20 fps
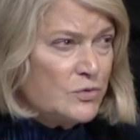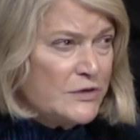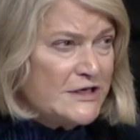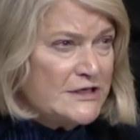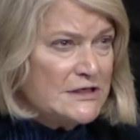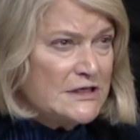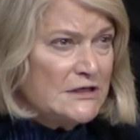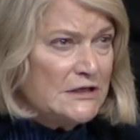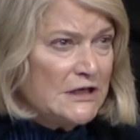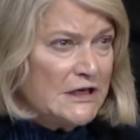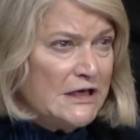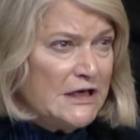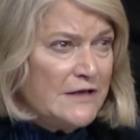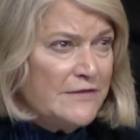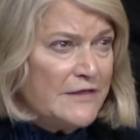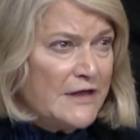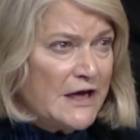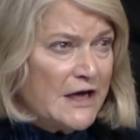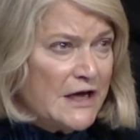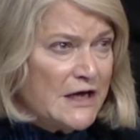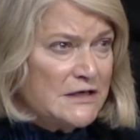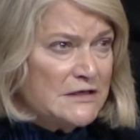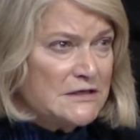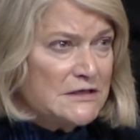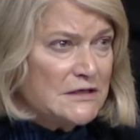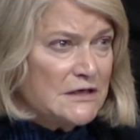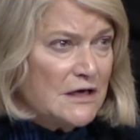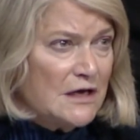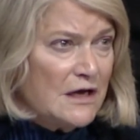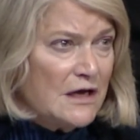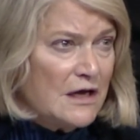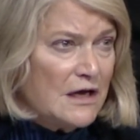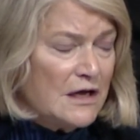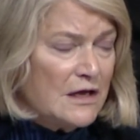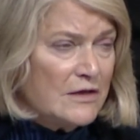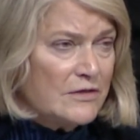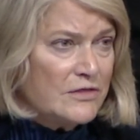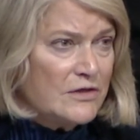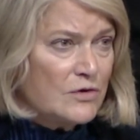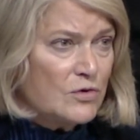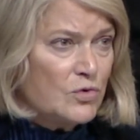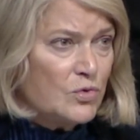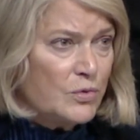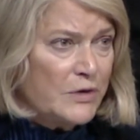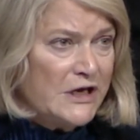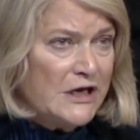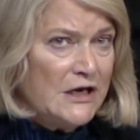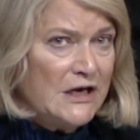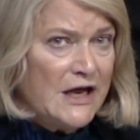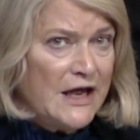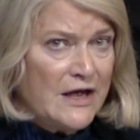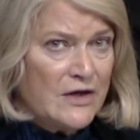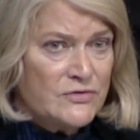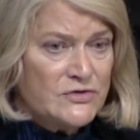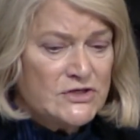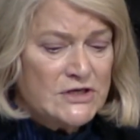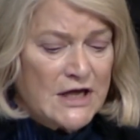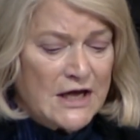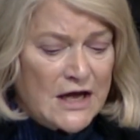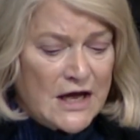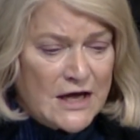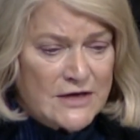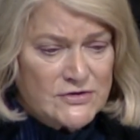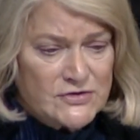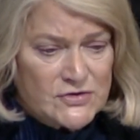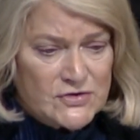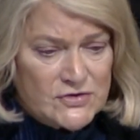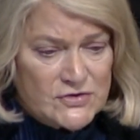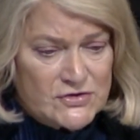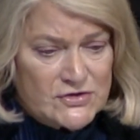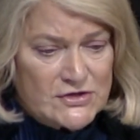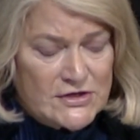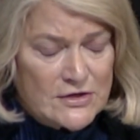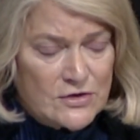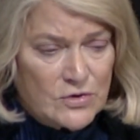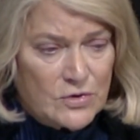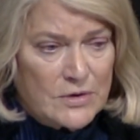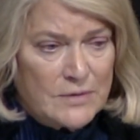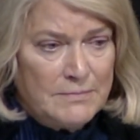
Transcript: recently that the greenhouse gases that are